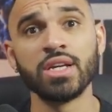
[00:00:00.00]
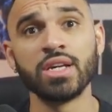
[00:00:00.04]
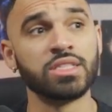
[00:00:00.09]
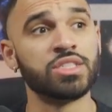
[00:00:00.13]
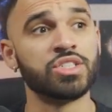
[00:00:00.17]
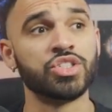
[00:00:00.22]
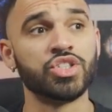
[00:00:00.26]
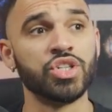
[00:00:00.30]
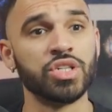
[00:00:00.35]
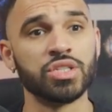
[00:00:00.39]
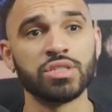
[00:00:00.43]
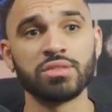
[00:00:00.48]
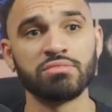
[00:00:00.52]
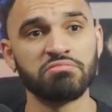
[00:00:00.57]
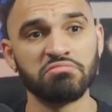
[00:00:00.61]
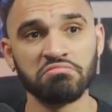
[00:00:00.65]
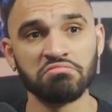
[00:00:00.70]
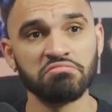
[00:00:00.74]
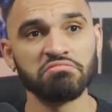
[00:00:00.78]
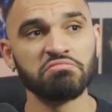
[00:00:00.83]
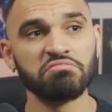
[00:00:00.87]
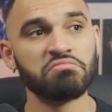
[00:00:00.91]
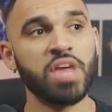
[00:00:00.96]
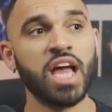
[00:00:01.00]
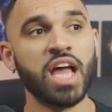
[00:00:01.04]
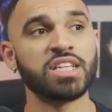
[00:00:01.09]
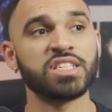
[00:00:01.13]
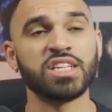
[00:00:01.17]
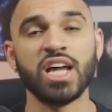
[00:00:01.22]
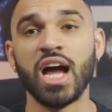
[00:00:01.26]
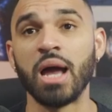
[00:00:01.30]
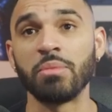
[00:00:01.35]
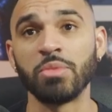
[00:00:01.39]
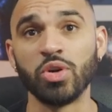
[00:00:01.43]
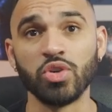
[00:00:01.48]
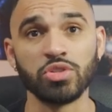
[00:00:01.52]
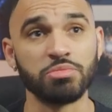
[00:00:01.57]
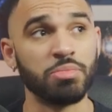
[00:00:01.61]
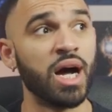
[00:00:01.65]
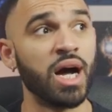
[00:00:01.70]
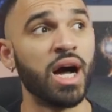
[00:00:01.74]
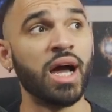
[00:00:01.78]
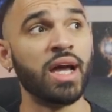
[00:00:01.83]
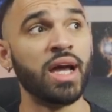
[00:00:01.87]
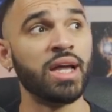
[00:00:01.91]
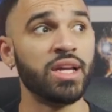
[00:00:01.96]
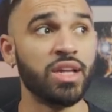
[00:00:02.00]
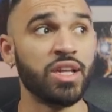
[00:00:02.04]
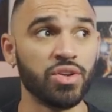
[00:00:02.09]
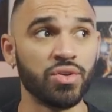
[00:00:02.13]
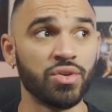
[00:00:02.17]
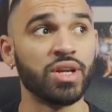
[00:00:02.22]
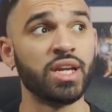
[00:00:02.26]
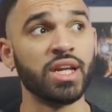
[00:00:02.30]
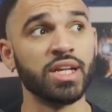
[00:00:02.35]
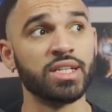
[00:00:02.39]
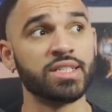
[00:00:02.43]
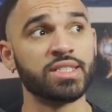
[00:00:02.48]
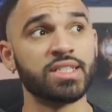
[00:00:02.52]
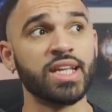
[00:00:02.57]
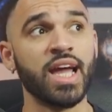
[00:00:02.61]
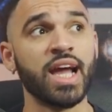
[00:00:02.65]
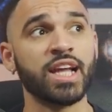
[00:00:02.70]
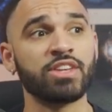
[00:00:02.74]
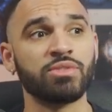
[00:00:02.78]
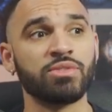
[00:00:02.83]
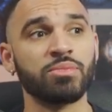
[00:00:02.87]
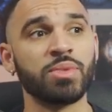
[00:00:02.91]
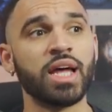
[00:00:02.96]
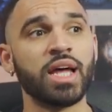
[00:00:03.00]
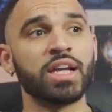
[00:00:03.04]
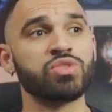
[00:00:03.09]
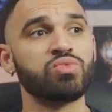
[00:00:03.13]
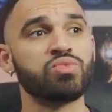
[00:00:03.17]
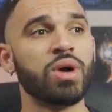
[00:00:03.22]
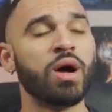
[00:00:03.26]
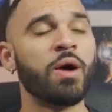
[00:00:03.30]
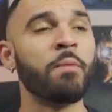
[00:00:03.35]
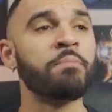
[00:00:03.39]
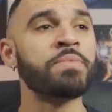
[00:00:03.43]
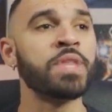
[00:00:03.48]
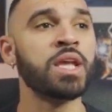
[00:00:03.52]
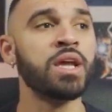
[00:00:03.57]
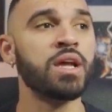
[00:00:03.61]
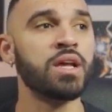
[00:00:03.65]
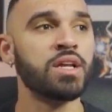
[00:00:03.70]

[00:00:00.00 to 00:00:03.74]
It's just, as time goes by, you're gonna get stacks from that as well.